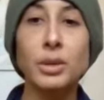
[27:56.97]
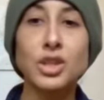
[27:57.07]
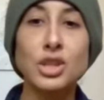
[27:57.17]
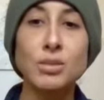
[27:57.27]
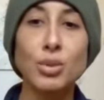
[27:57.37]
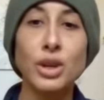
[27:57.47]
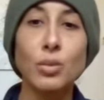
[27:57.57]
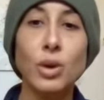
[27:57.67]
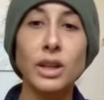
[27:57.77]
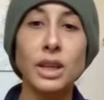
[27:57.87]
But just
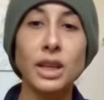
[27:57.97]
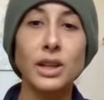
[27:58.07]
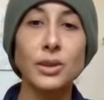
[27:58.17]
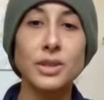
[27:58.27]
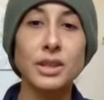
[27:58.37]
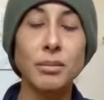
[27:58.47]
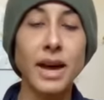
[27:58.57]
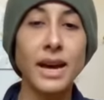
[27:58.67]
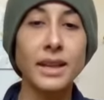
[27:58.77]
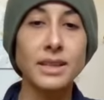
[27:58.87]
bring one ear to the
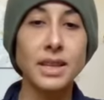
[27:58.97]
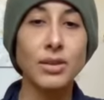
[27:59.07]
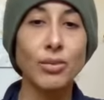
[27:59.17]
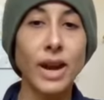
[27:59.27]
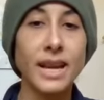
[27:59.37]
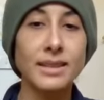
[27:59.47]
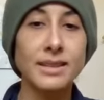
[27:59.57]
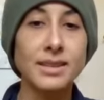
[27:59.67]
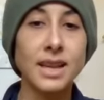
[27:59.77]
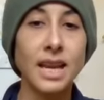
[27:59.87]
mat and rest.